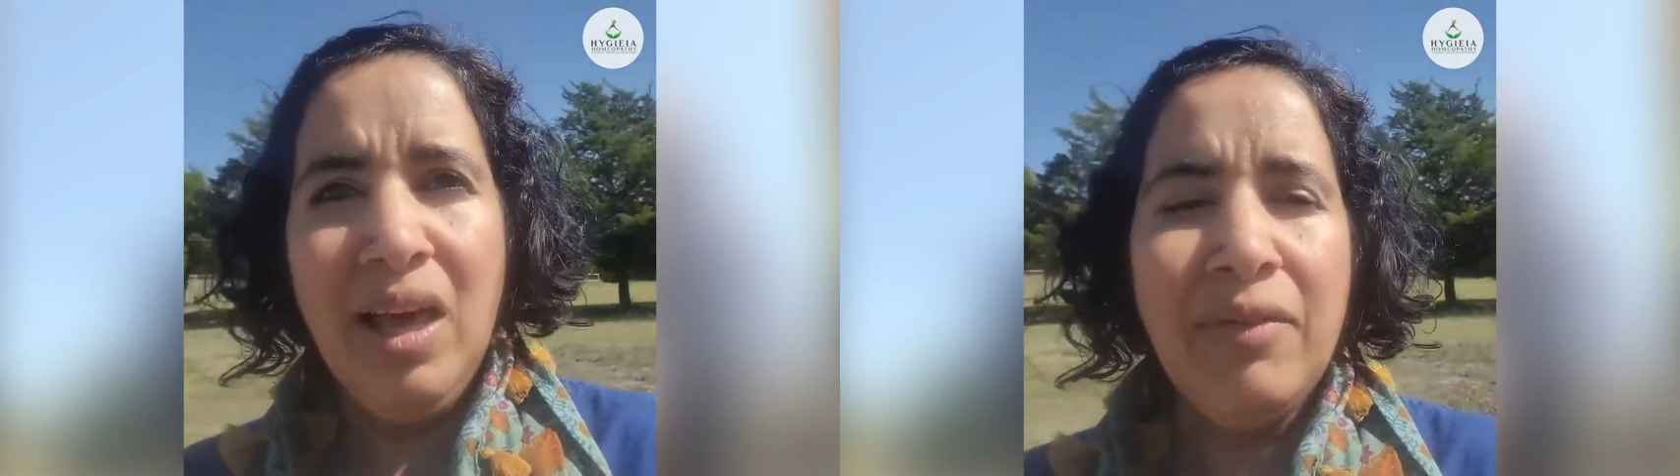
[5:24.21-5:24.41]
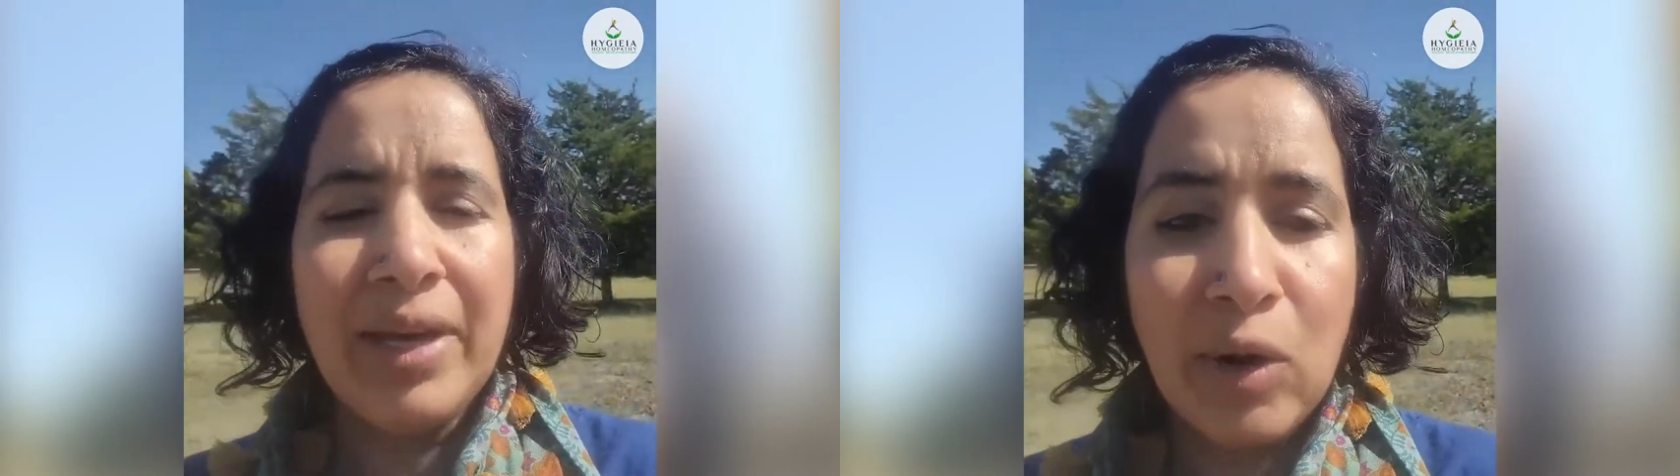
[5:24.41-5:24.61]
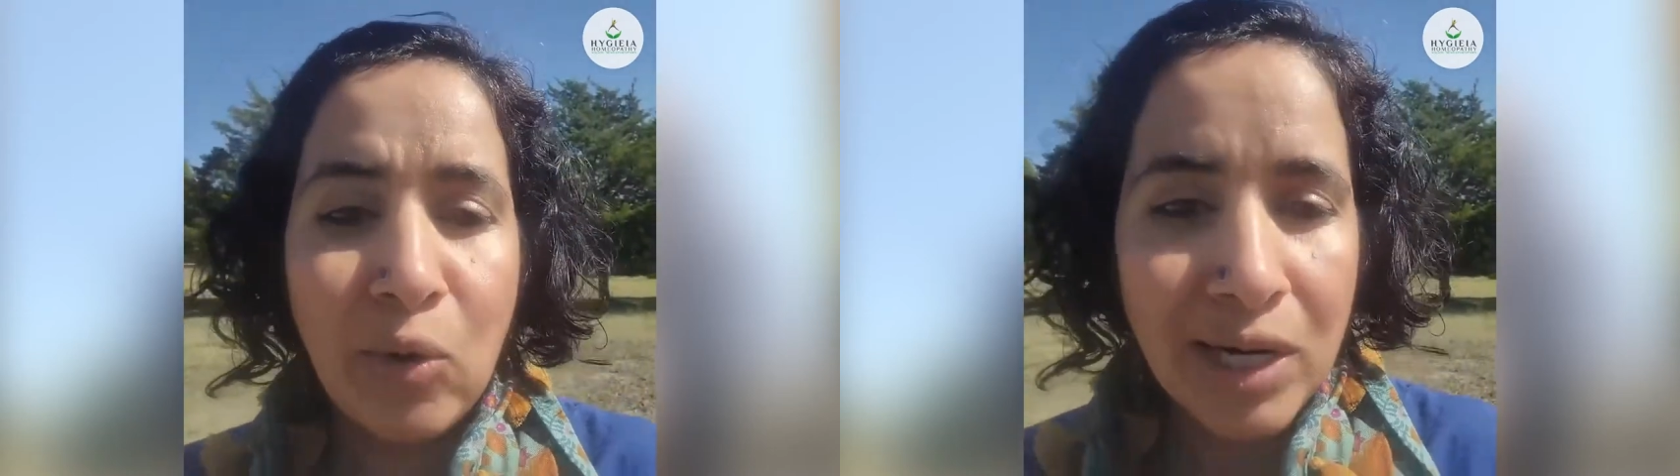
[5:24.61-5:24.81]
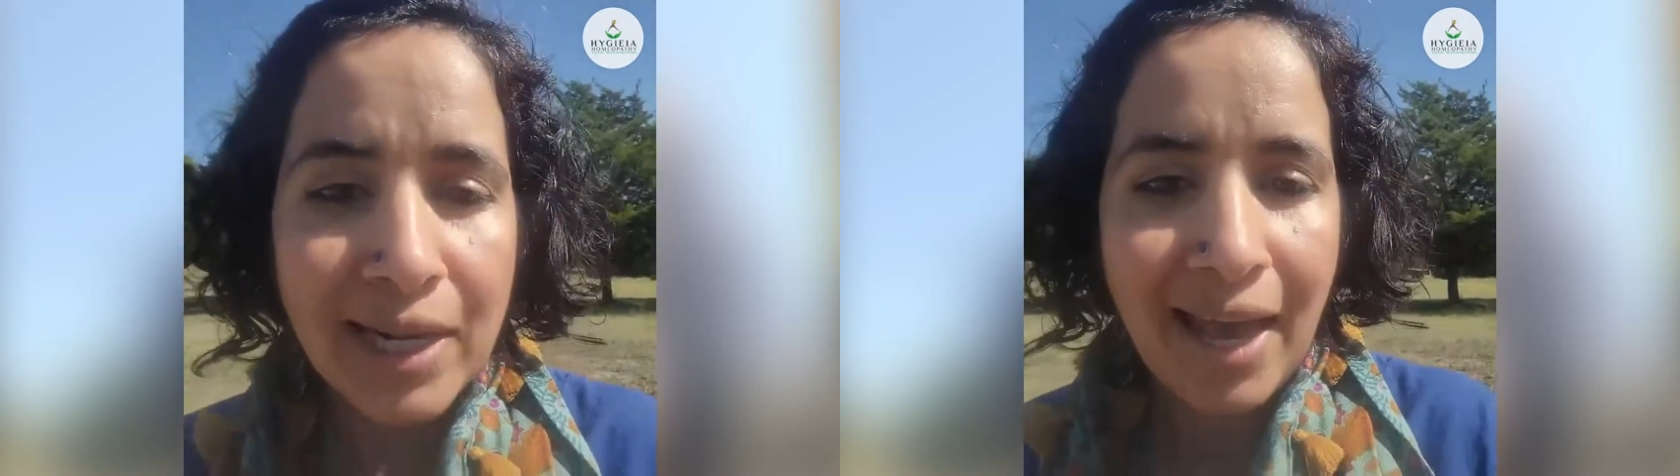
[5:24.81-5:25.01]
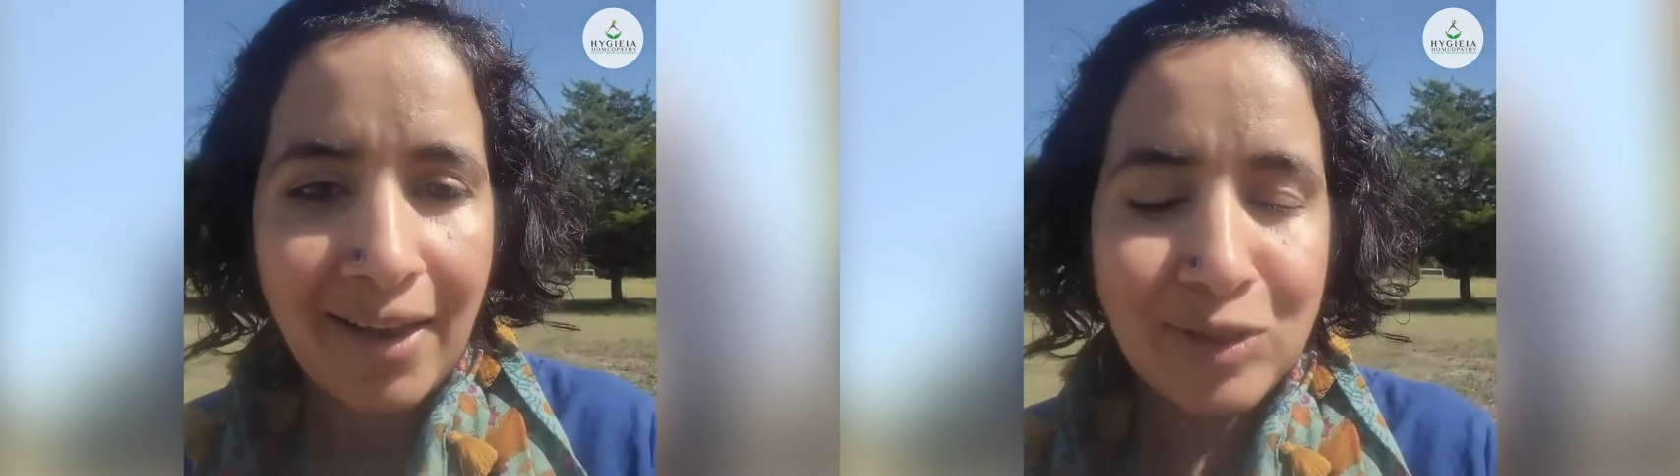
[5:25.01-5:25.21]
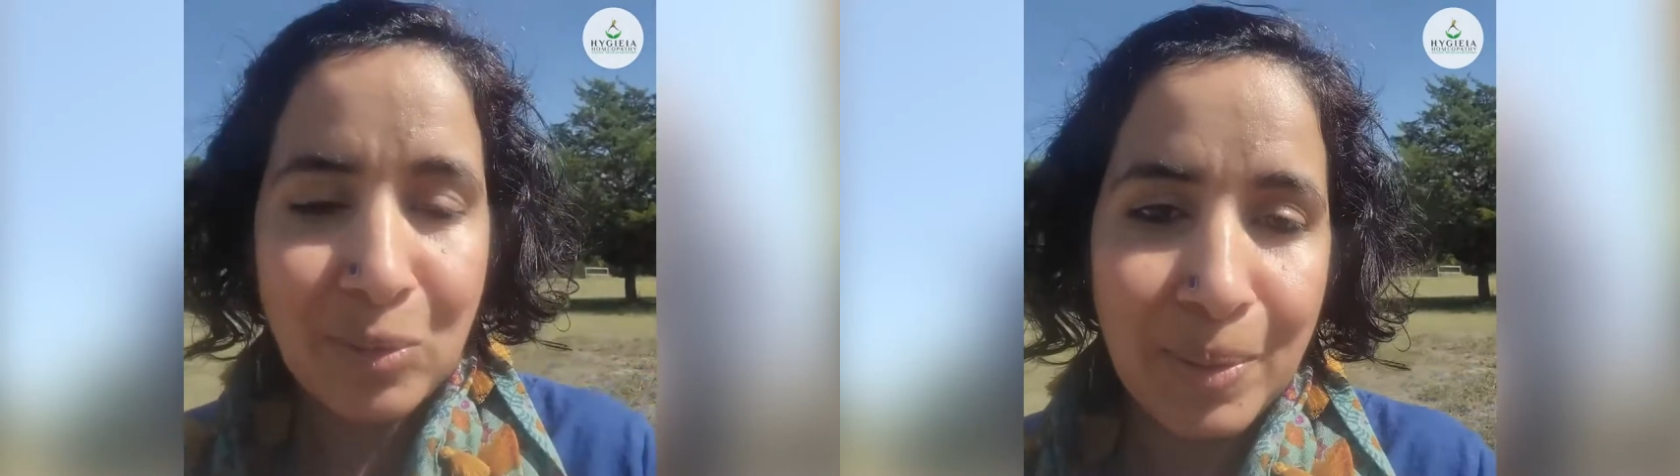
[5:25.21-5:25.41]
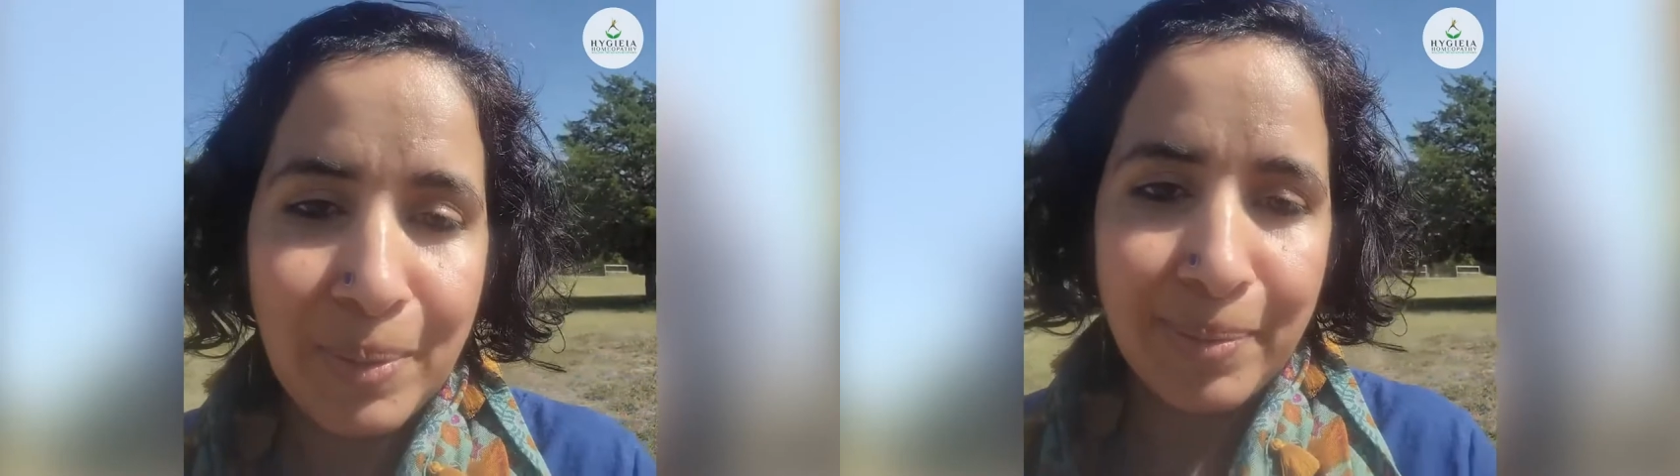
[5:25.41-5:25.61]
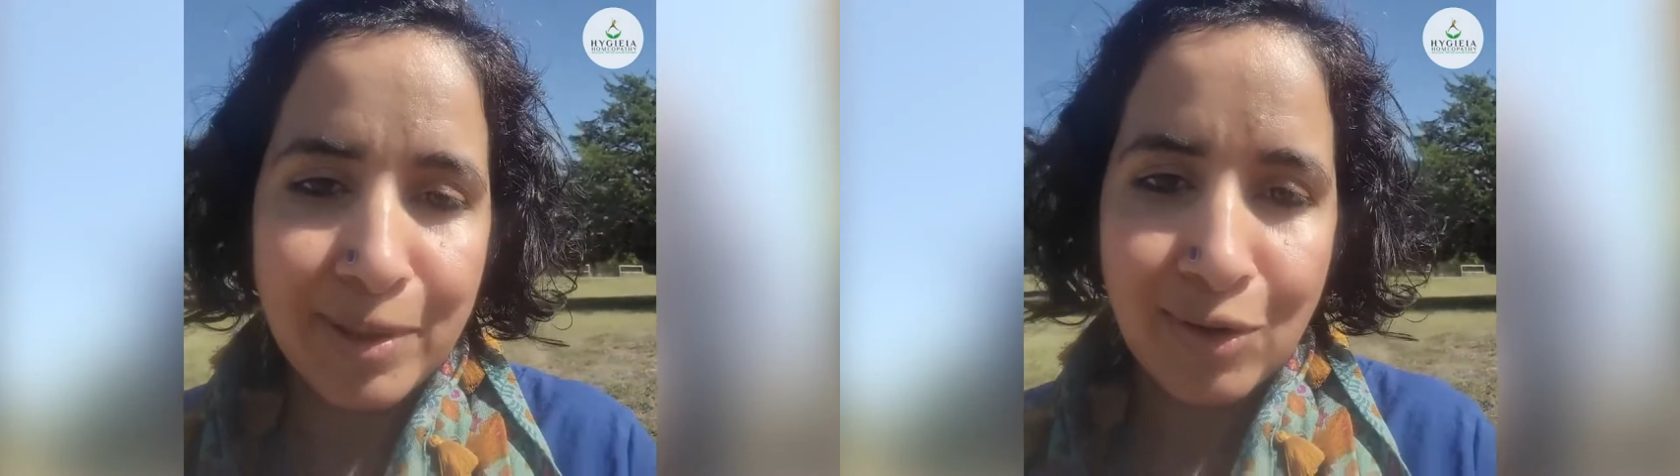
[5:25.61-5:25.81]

We can only have so many people,